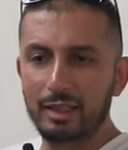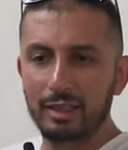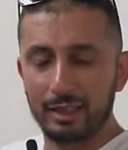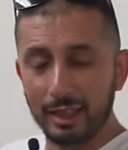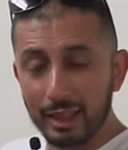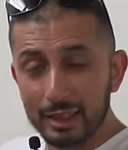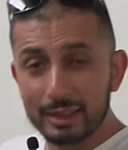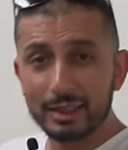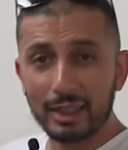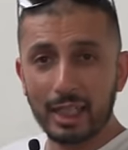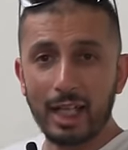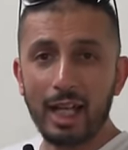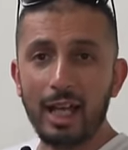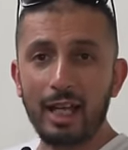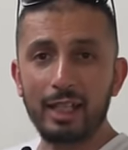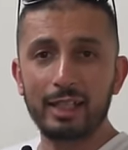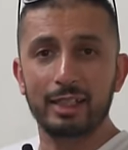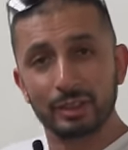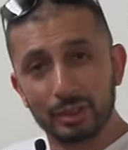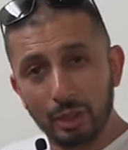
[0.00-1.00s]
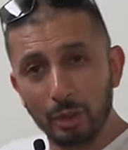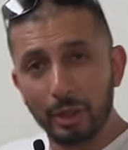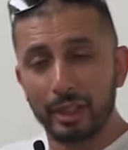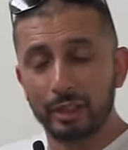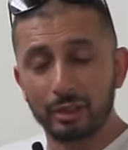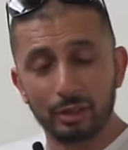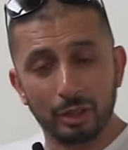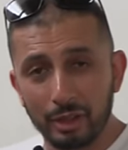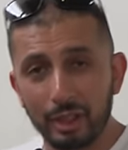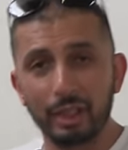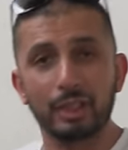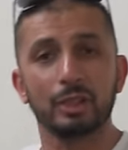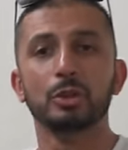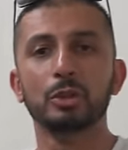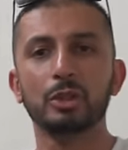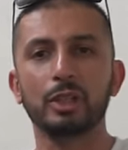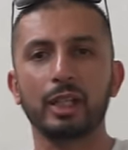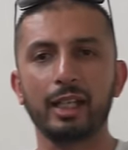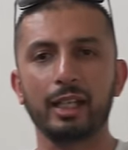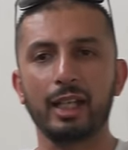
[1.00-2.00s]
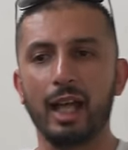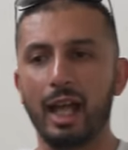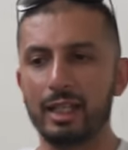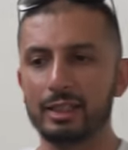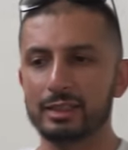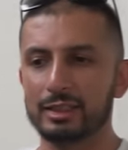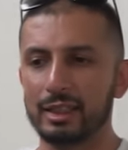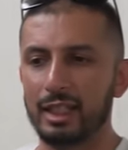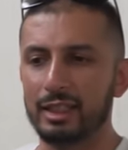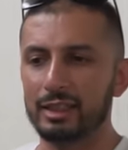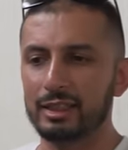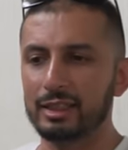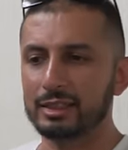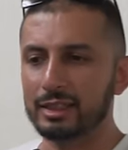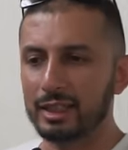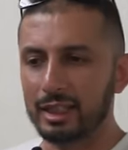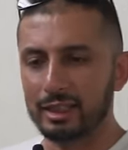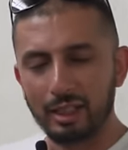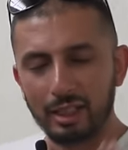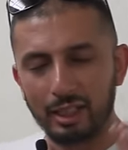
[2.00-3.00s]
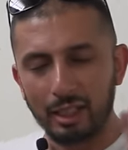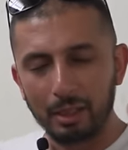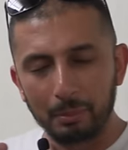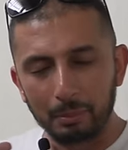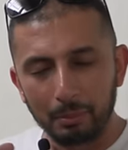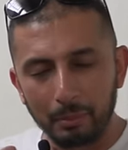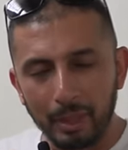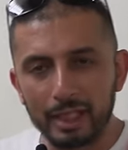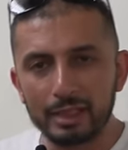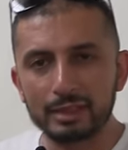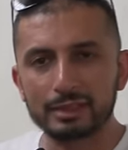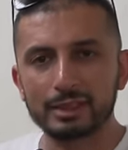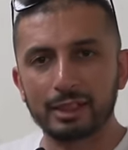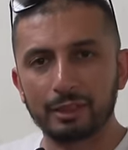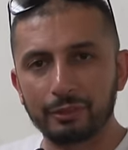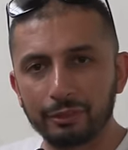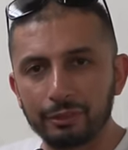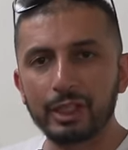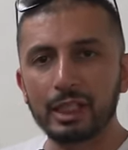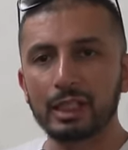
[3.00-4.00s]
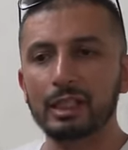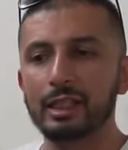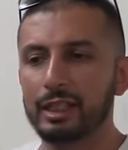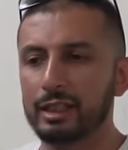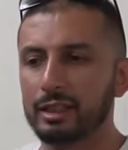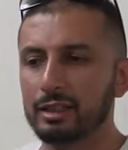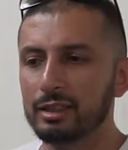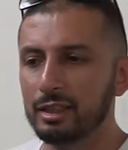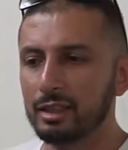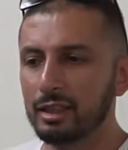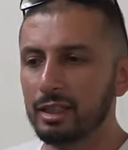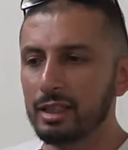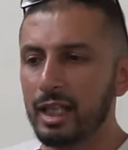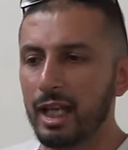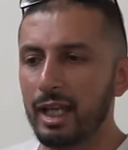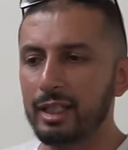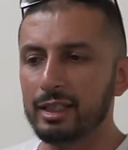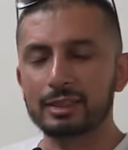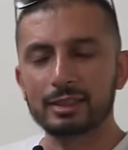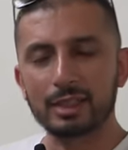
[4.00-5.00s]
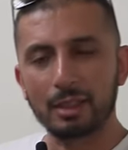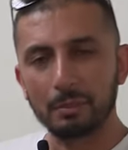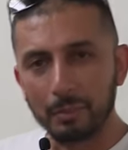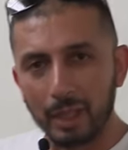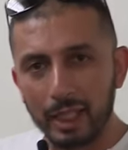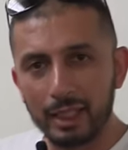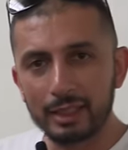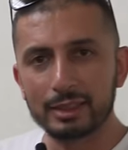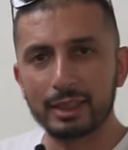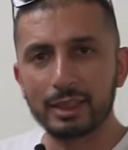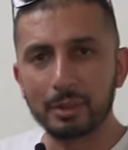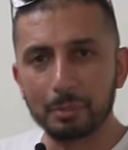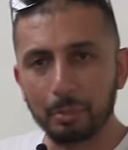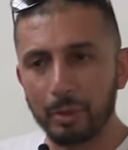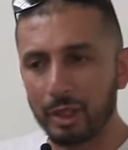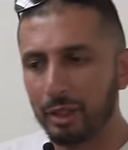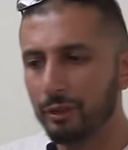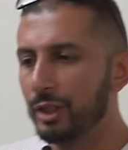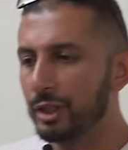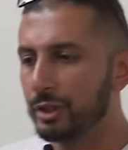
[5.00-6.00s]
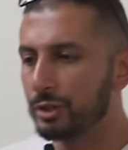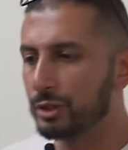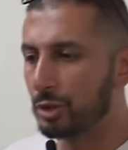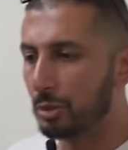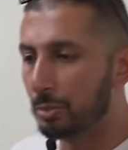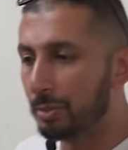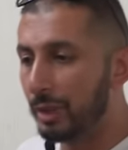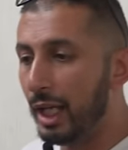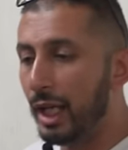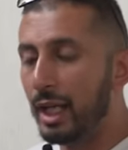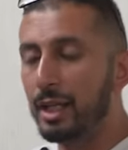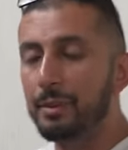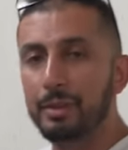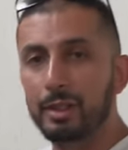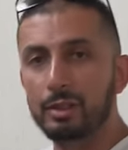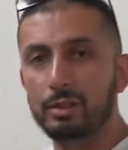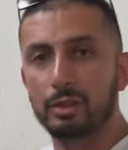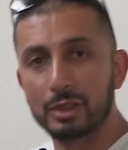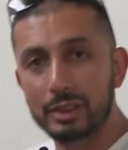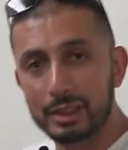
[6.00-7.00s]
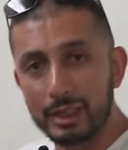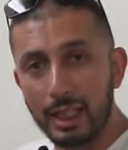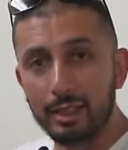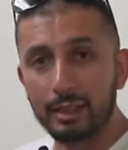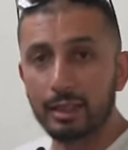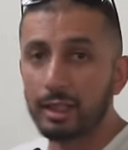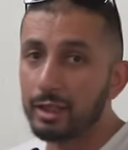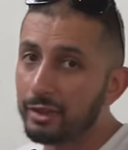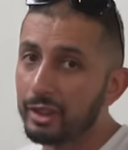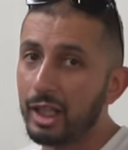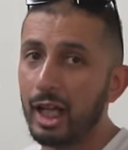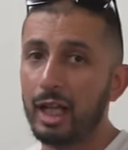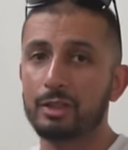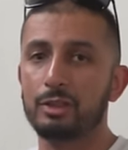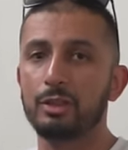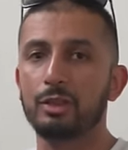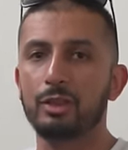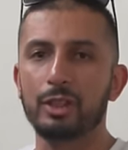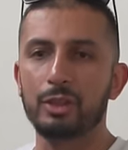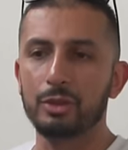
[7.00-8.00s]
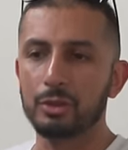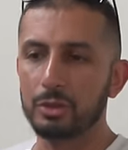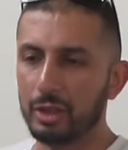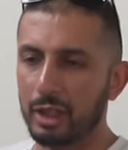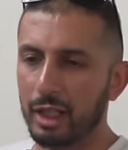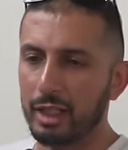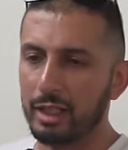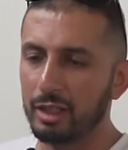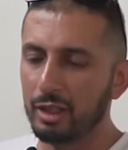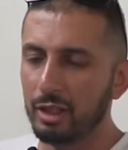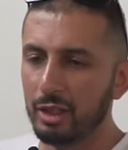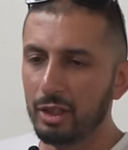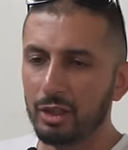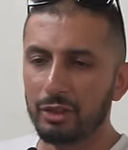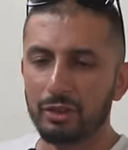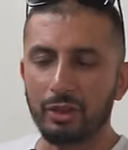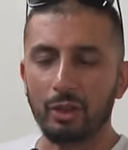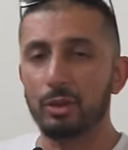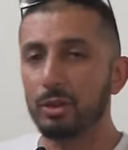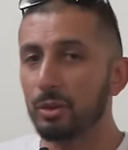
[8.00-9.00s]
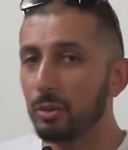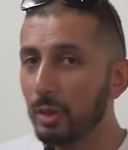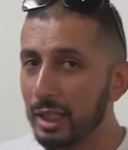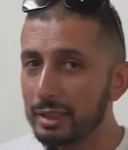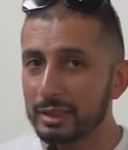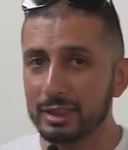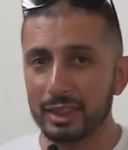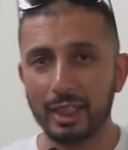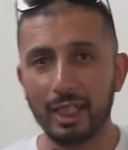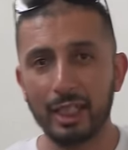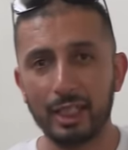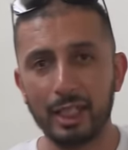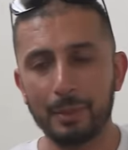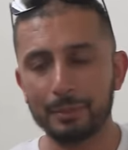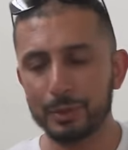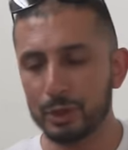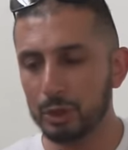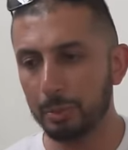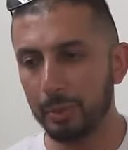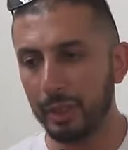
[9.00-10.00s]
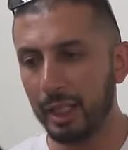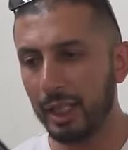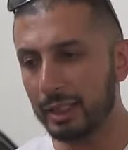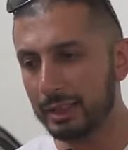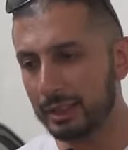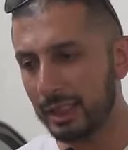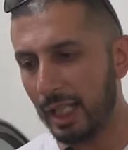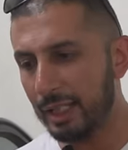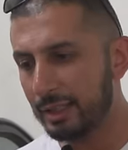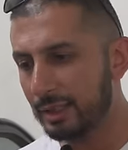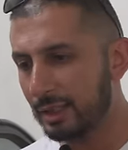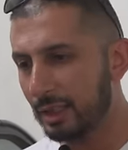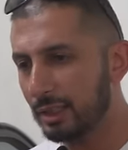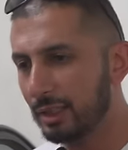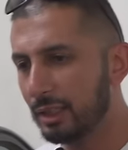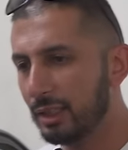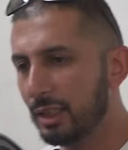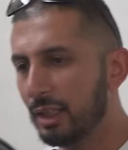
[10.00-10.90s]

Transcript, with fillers: This car is going to the U K, guys, and it's an amazing feeling and it's amazing privilege to be able to send this car to the U K. So once again, I'm super excited.